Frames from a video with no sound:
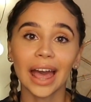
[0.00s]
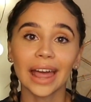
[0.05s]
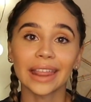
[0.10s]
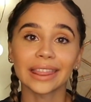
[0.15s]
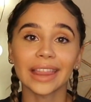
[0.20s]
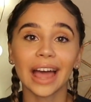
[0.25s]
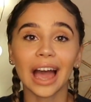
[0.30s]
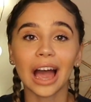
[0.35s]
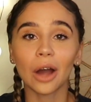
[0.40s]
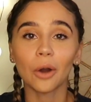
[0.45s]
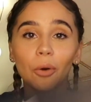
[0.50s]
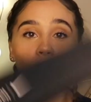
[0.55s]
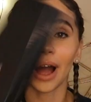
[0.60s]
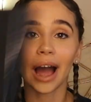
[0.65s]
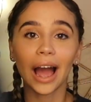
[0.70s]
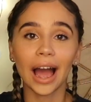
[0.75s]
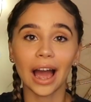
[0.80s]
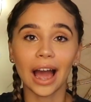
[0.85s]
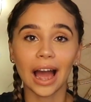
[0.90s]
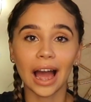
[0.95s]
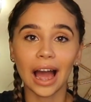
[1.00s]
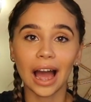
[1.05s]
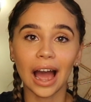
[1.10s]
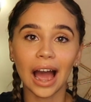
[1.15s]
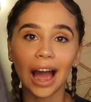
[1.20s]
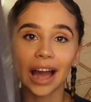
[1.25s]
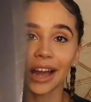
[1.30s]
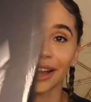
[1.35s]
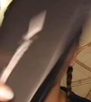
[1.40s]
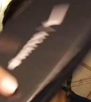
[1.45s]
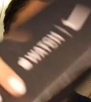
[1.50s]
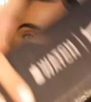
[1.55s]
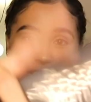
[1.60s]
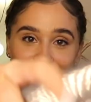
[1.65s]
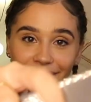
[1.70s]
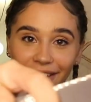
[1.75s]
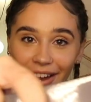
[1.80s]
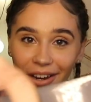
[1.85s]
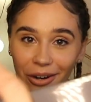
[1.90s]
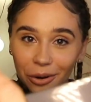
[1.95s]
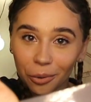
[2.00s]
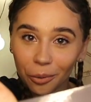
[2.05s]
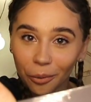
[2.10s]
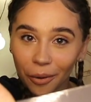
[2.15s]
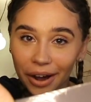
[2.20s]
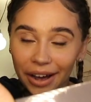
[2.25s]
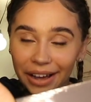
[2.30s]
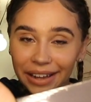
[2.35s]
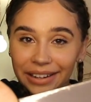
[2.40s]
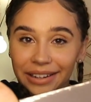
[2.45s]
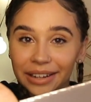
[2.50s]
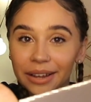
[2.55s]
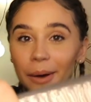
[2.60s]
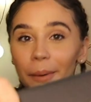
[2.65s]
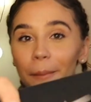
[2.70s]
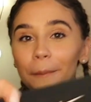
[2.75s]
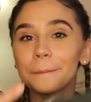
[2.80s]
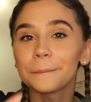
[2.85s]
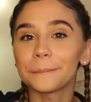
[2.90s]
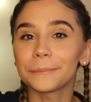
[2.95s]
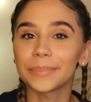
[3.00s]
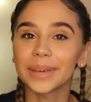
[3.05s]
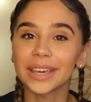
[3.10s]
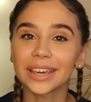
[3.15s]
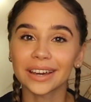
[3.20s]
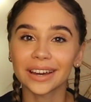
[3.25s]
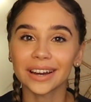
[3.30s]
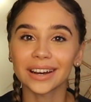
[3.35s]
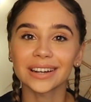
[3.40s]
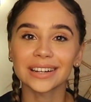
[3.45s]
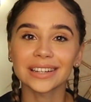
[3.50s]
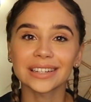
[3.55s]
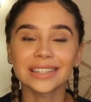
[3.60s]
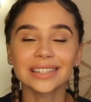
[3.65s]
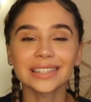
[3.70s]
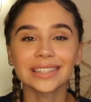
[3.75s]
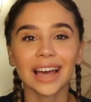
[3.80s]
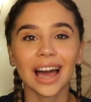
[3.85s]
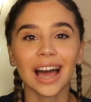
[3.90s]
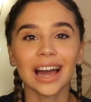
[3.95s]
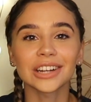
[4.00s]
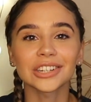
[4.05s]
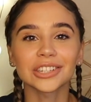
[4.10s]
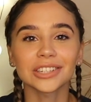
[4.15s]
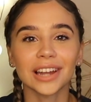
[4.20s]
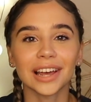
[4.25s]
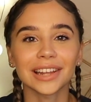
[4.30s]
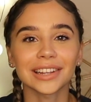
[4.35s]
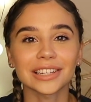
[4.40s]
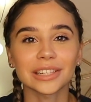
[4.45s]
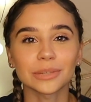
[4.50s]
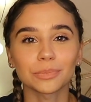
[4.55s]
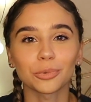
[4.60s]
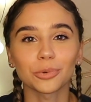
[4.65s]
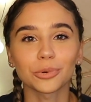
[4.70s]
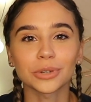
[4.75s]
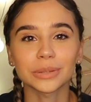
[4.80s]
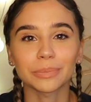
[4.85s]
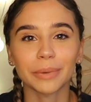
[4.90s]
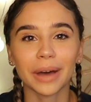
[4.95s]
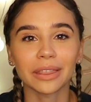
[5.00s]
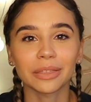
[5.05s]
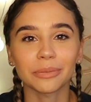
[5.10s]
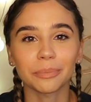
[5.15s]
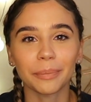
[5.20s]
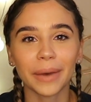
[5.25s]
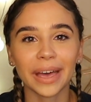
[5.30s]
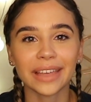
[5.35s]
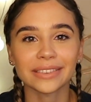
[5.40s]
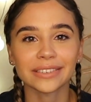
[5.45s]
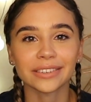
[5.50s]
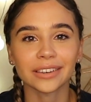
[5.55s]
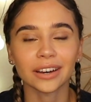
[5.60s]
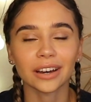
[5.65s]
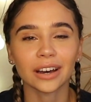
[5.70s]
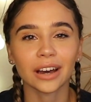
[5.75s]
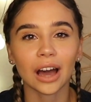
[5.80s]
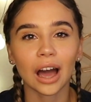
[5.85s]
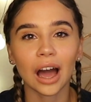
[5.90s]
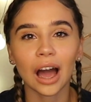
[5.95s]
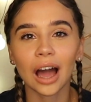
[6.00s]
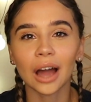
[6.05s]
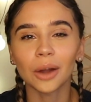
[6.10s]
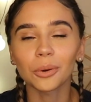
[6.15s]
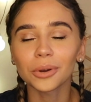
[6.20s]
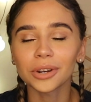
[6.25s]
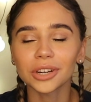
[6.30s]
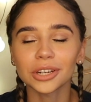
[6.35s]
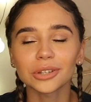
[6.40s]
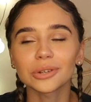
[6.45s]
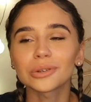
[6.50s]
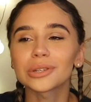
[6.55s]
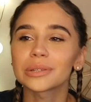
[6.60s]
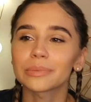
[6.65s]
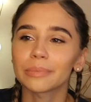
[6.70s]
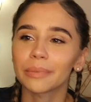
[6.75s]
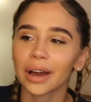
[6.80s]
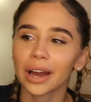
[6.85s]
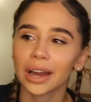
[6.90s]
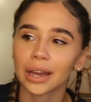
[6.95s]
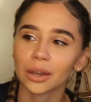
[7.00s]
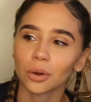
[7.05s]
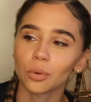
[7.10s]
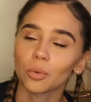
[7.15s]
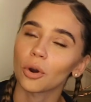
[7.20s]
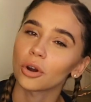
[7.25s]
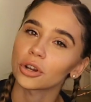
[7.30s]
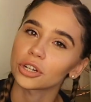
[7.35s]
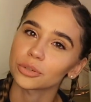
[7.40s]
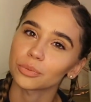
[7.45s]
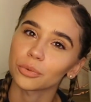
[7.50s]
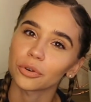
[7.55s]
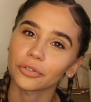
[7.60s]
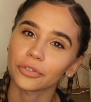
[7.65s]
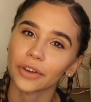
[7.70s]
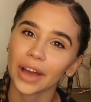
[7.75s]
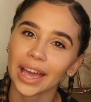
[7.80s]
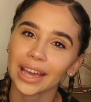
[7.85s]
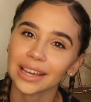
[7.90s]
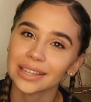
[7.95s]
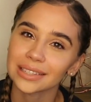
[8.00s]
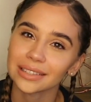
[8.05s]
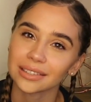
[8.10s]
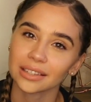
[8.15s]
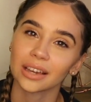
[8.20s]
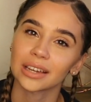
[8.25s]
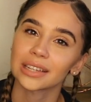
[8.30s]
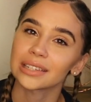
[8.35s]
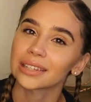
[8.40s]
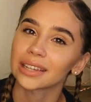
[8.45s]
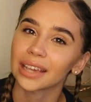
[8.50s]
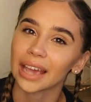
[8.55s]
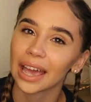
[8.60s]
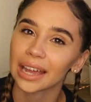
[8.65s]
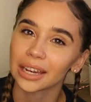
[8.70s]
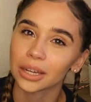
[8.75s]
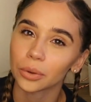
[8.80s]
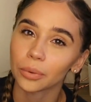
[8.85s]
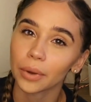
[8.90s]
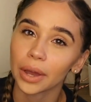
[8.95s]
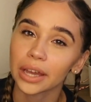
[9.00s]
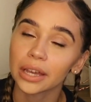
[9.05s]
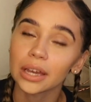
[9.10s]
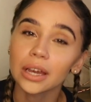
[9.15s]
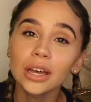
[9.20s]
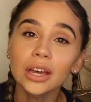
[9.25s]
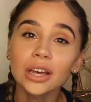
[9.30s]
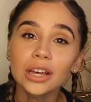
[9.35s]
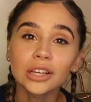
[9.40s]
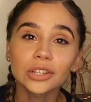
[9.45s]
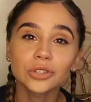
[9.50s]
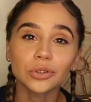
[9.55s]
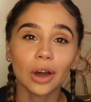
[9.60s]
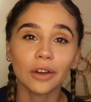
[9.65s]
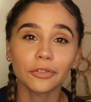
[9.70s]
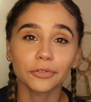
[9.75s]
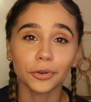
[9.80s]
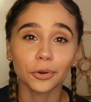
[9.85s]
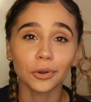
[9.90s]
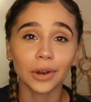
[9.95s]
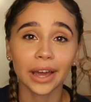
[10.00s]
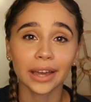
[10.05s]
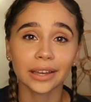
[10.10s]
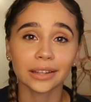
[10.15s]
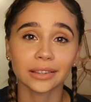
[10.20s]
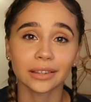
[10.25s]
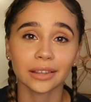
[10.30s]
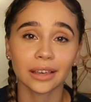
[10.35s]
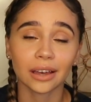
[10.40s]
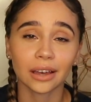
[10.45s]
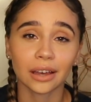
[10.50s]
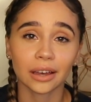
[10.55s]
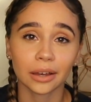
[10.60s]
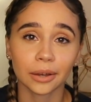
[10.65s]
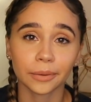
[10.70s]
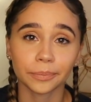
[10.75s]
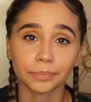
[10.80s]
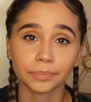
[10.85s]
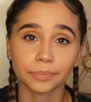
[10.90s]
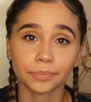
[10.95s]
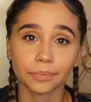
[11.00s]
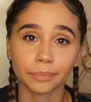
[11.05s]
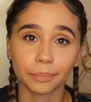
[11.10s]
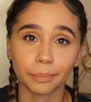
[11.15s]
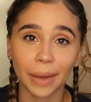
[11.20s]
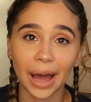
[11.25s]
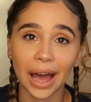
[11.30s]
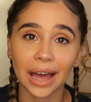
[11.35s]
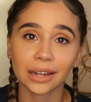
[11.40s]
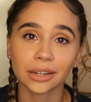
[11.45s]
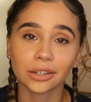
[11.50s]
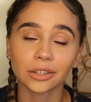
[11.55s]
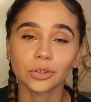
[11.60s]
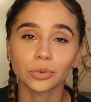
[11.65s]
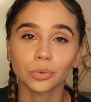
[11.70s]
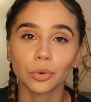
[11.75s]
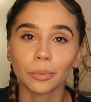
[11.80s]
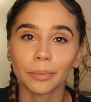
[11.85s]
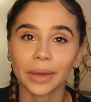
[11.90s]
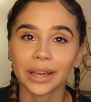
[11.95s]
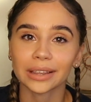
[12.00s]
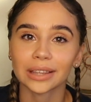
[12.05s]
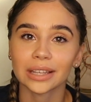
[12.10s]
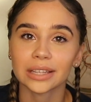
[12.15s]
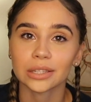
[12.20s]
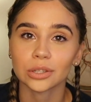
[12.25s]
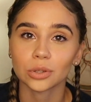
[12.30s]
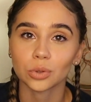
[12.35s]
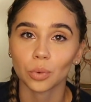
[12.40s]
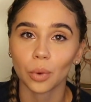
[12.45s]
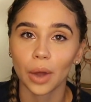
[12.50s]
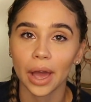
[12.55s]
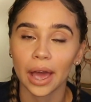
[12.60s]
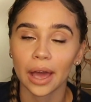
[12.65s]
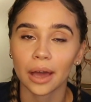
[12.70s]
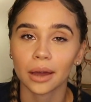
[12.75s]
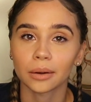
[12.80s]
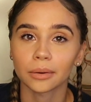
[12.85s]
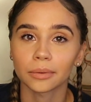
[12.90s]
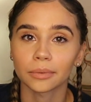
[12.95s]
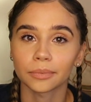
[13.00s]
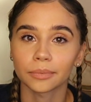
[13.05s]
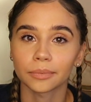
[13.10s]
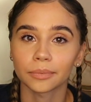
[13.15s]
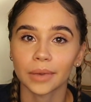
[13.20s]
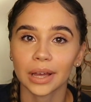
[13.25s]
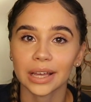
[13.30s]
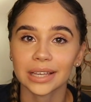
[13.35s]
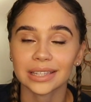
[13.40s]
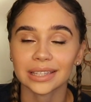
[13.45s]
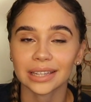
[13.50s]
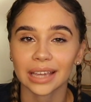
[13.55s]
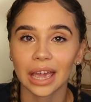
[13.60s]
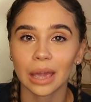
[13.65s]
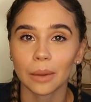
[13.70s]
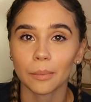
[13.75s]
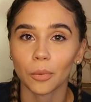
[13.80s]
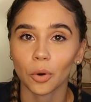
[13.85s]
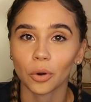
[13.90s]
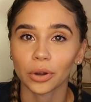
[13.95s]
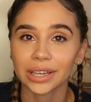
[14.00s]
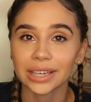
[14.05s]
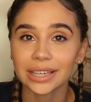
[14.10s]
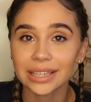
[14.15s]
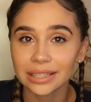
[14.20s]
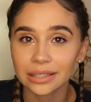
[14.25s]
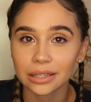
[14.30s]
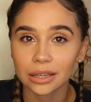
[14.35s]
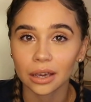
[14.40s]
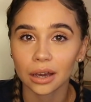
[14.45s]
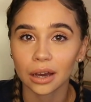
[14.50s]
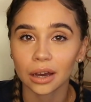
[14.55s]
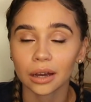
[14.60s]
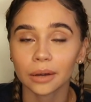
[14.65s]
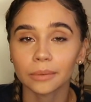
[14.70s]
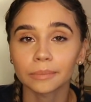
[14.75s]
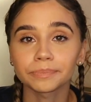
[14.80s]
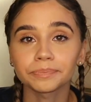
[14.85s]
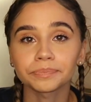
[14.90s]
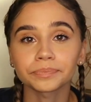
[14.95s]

Now I got the Nike one because I just like the sports band better. I want to use my watch more for exercising anyway, so I feel like the band will make the sweat escape more easier,